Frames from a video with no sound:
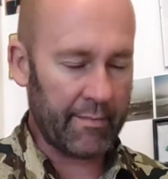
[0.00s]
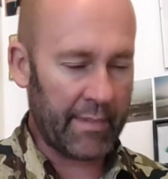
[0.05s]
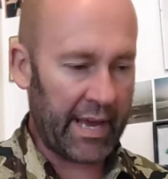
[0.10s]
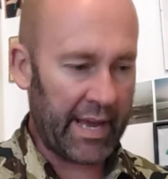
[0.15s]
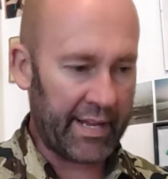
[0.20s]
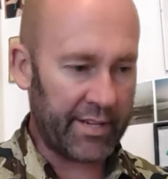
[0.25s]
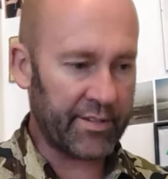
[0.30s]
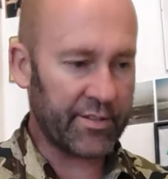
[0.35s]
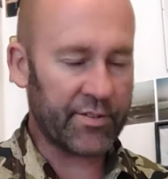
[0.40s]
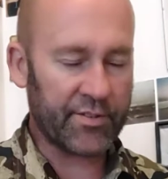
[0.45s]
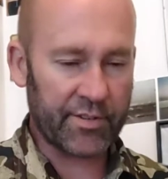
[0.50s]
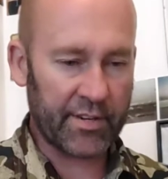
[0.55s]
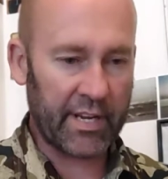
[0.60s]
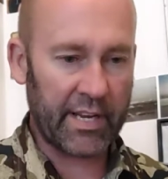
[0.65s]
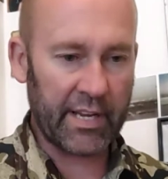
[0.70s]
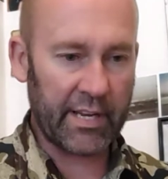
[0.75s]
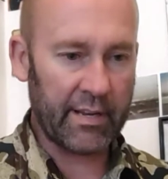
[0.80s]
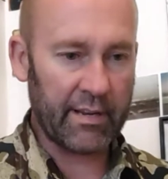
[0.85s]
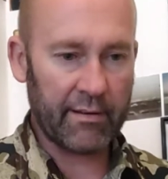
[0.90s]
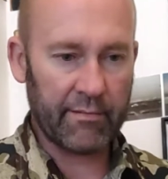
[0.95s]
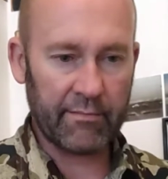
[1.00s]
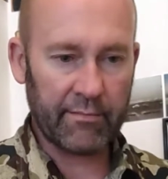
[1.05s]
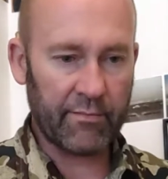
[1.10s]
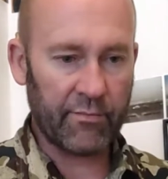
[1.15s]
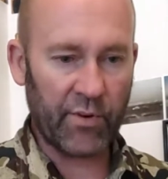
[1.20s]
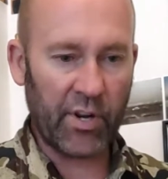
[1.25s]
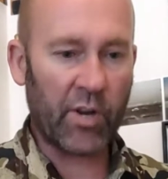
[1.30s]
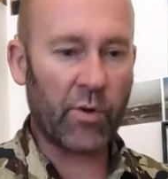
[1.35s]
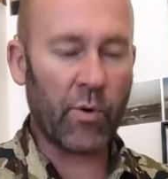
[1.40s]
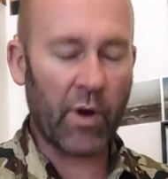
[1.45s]
entry
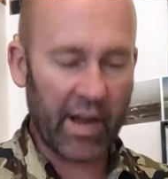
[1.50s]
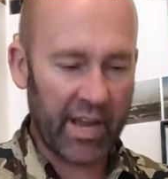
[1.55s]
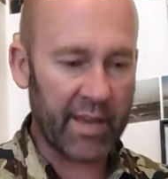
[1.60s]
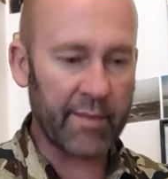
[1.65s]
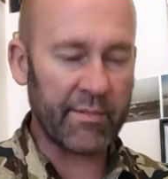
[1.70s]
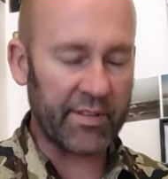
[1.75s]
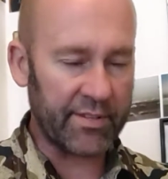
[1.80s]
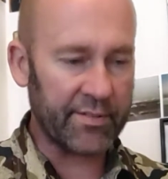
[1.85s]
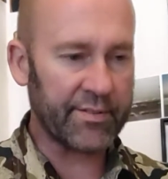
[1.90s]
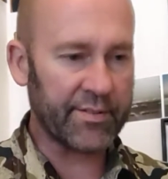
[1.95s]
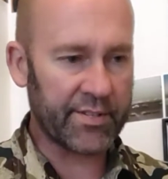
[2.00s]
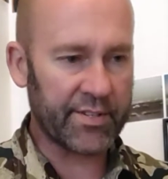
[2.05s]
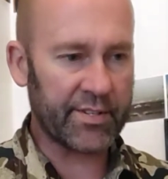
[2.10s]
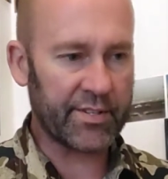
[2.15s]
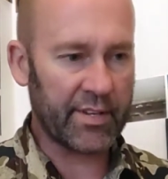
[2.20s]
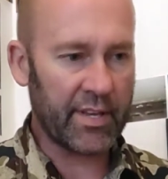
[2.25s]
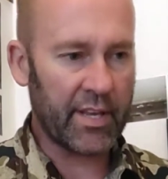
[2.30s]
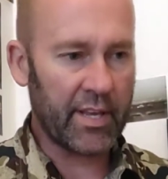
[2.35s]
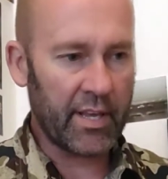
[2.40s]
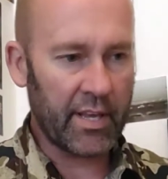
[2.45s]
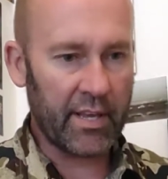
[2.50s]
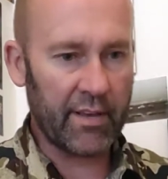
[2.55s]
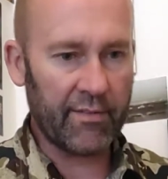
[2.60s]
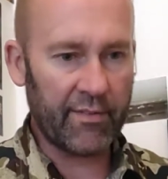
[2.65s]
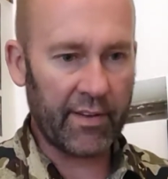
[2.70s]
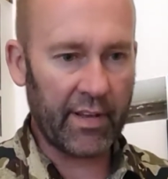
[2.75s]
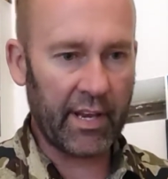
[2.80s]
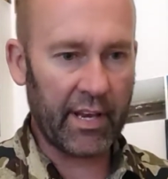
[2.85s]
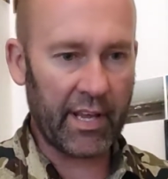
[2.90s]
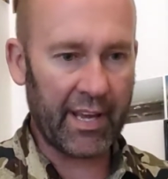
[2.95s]
requirements, if
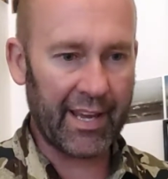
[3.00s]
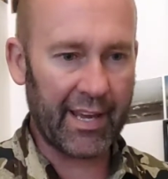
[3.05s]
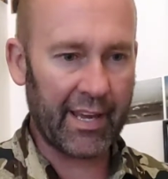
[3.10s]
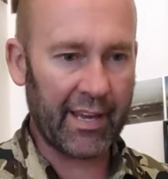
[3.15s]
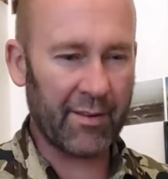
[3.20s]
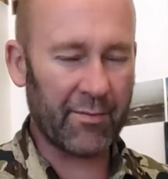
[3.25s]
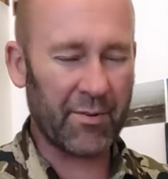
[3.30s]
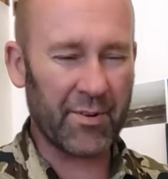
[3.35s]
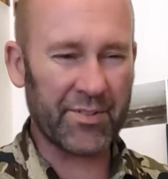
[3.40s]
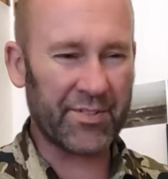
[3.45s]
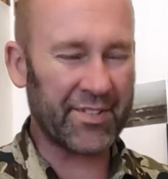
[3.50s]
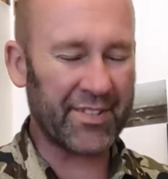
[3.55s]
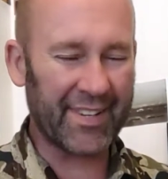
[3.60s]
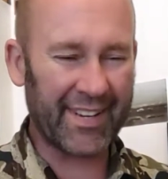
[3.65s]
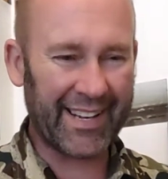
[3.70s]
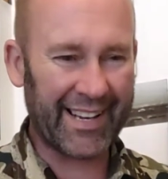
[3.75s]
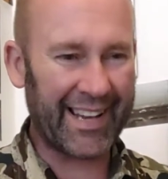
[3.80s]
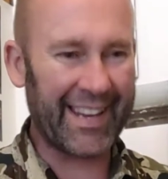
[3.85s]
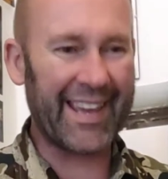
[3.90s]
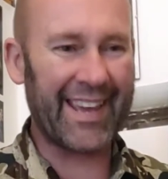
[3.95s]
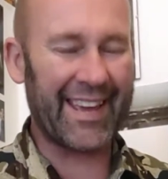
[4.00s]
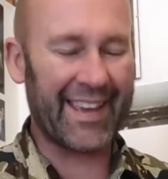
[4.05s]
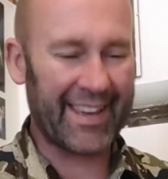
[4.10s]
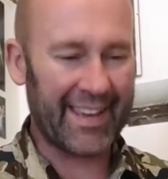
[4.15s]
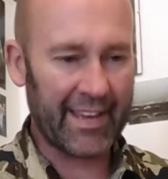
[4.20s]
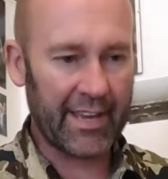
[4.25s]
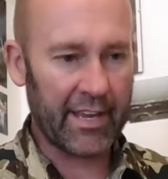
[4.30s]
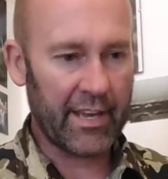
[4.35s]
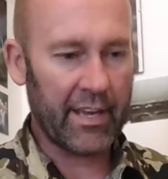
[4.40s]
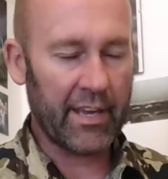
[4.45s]
you like. It wasn't clear
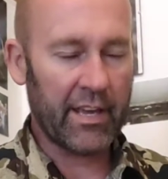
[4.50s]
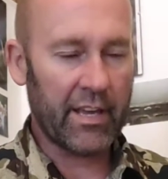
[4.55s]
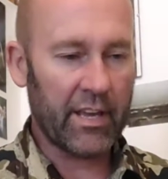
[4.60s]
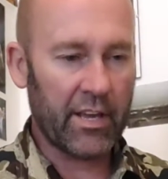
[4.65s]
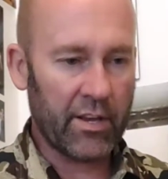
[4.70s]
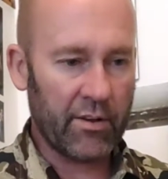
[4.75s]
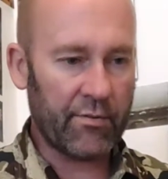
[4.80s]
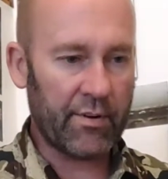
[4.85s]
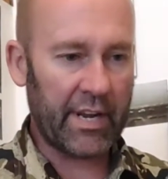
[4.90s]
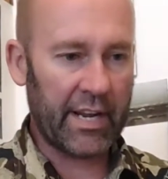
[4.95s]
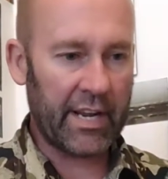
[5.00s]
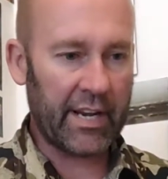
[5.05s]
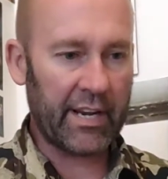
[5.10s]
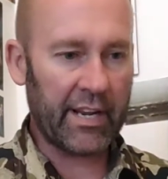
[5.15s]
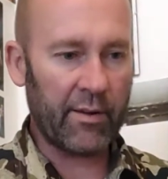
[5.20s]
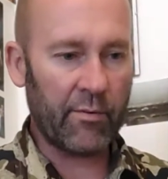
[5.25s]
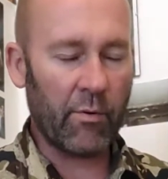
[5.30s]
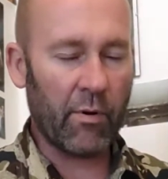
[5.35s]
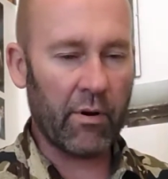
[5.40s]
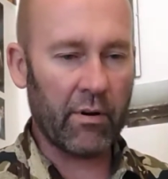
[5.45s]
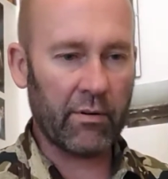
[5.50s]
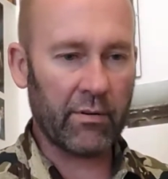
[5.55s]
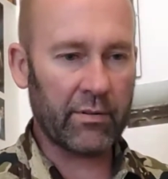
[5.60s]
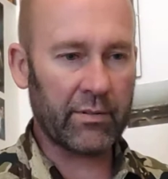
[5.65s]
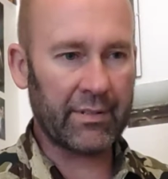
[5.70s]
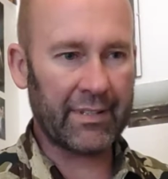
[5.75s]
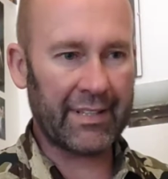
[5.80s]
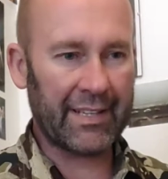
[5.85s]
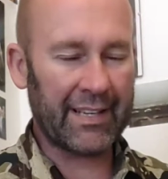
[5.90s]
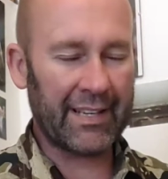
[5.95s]
really what,
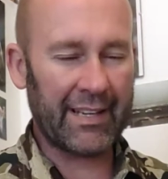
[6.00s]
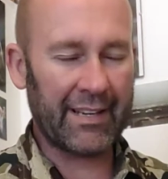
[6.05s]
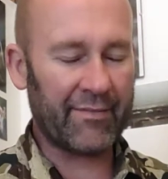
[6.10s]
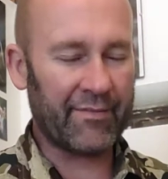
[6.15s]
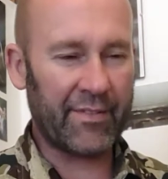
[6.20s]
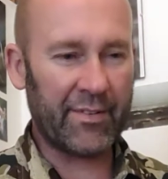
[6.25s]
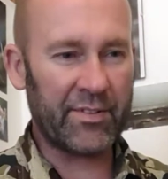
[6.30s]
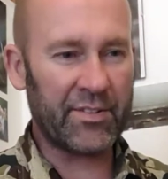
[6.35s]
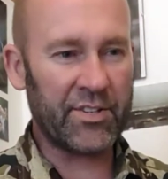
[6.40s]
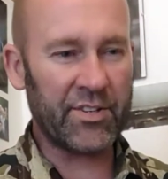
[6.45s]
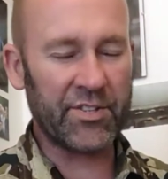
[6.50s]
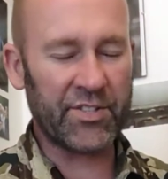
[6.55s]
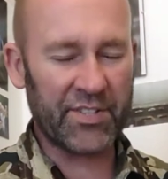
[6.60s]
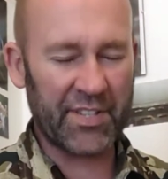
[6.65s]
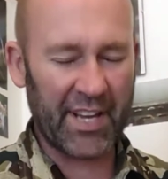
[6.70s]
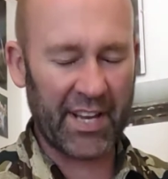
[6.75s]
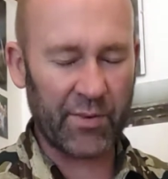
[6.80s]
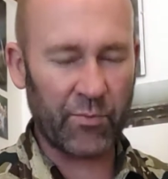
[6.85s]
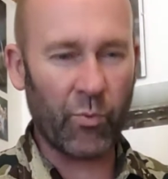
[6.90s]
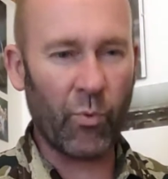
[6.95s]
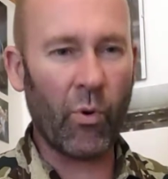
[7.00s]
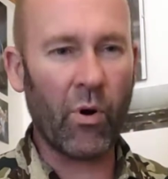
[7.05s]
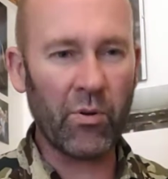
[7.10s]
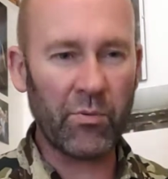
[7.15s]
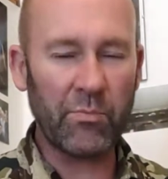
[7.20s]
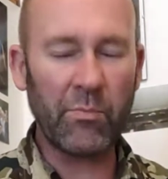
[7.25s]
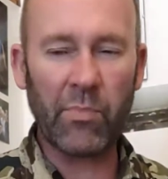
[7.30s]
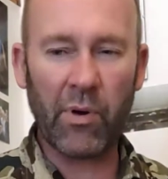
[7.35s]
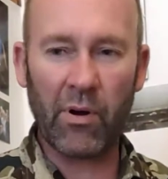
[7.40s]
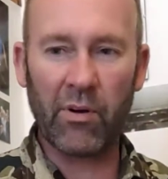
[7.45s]
if I just had
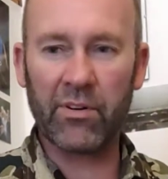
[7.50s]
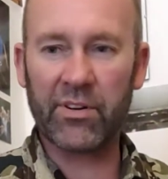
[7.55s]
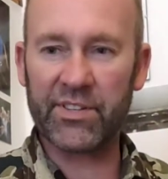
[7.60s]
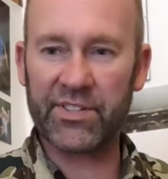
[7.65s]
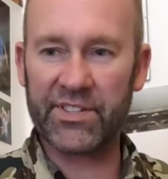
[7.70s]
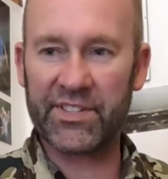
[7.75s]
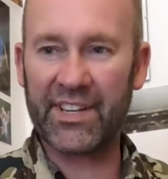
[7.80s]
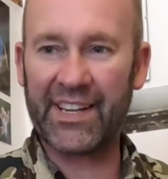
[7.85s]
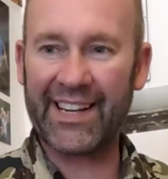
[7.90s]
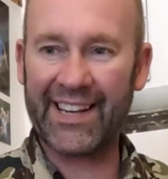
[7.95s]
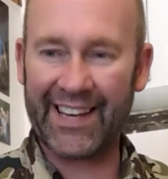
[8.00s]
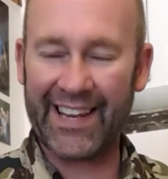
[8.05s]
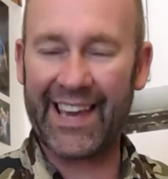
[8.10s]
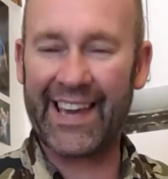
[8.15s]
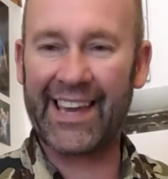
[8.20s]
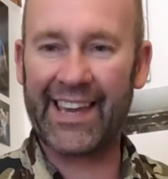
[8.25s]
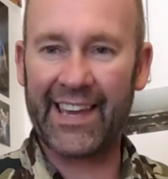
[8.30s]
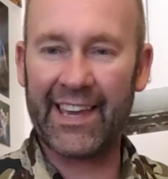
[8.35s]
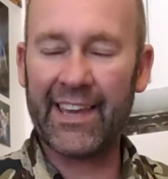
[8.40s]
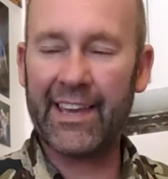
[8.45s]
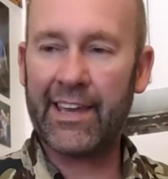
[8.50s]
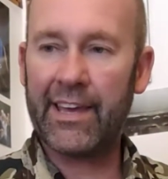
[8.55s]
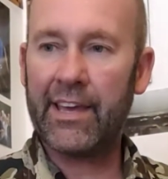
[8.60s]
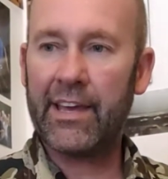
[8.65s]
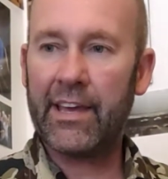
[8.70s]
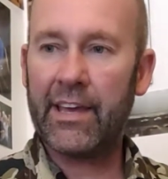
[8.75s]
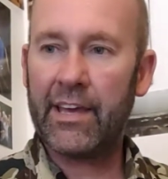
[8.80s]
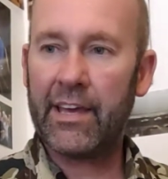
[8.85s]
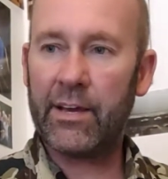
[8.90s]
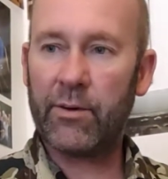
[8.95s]
one box to click
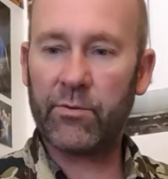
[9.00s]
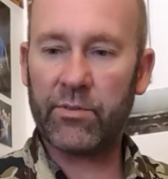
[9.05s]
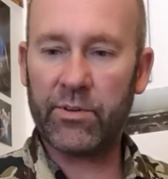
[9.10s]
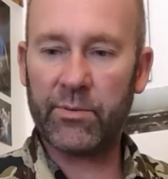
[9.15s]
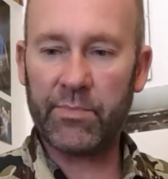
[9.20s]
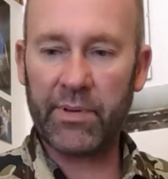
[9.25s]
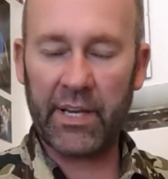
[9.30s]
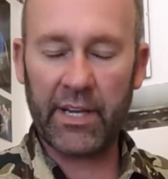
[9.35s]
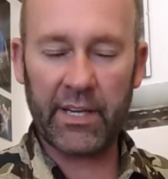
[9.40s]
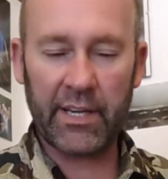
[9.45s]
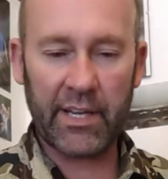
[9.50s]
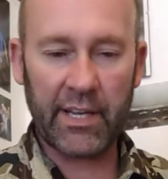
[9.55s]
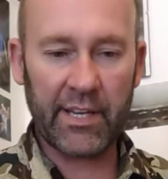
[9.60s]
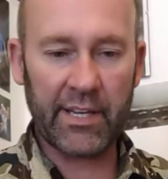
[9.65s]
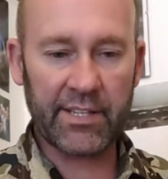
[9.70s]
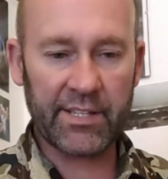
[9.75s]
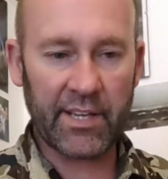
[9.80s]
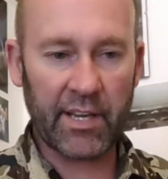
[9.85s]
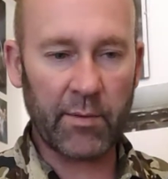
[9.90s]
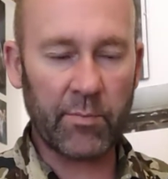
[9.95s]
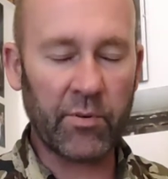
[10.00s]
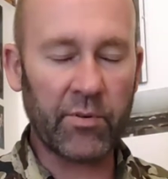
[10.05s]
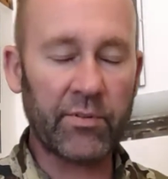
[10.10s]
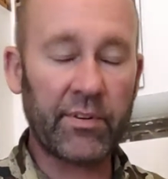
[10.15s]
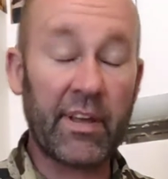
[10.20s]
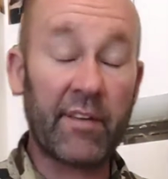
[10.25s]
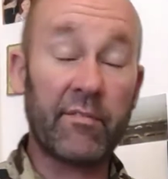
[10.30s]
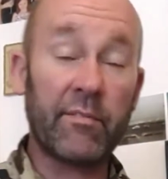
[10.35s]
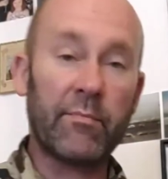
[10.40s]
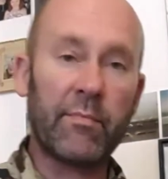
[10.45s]
it would have been easier, but
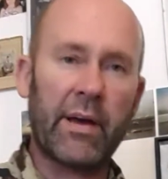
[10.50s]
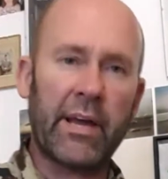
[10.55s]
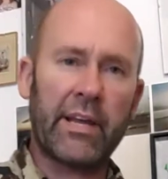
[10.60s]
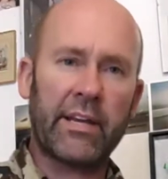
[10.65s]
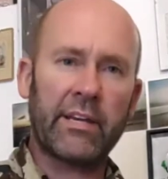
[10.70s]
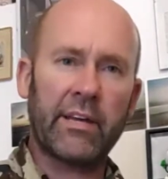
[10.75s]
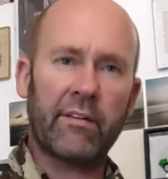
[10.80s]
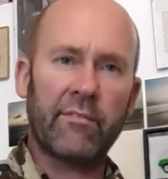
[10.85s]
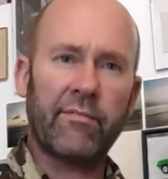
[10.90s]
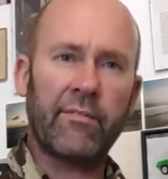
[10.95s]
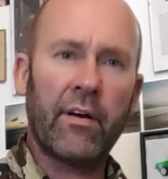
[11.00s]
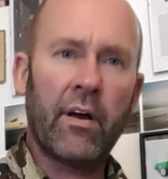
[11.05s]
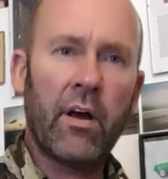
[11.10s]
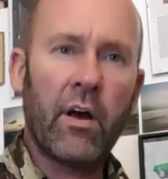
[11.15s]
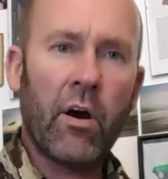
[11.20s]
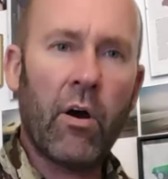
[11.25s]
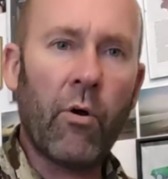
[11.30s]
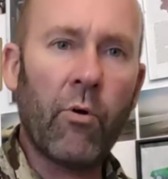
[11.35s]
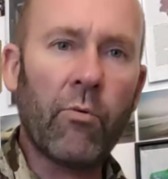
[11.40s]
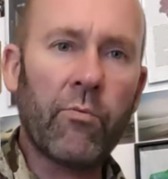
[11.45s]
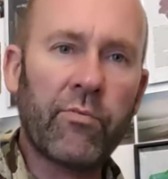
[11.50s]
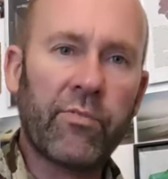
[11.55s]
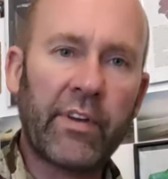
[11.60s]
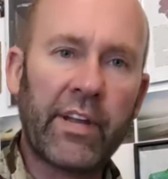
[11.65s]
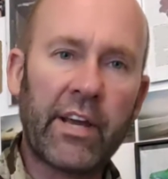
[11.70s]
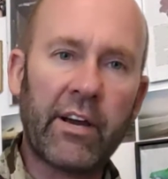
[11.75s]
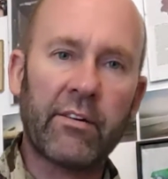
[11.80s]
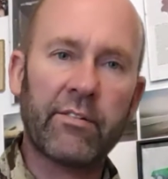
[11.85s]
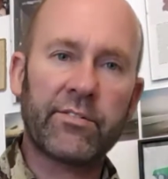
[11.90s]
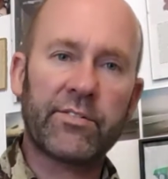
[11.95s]
never mind, I've hopefully
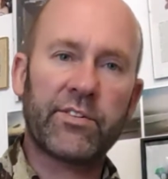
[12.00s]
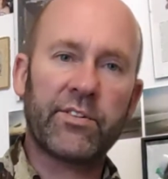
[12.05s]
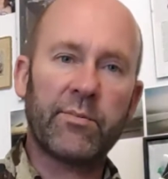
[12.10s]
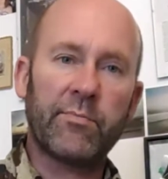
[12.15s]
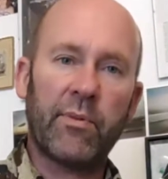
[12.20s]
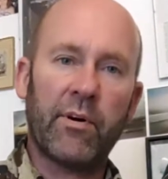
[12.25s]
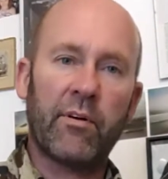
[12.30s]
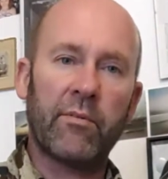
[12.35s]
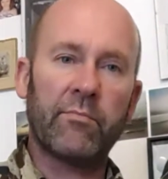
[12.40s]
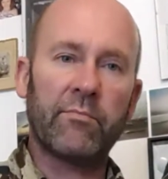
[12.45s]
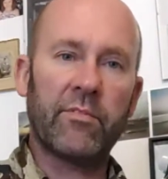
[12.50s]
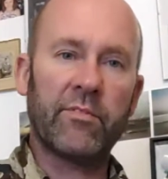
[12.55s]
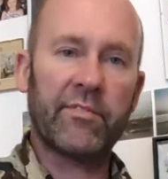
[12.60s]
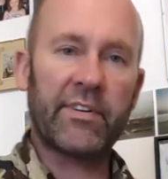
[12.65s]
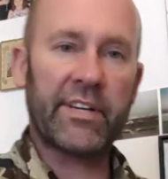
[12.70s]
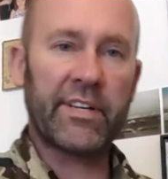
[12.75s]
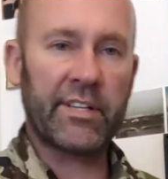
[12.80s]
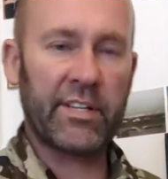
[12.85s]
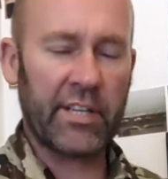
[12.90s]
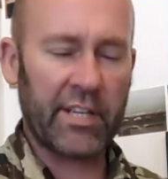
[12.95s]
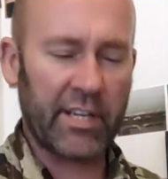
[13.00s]
got to the bottom of it.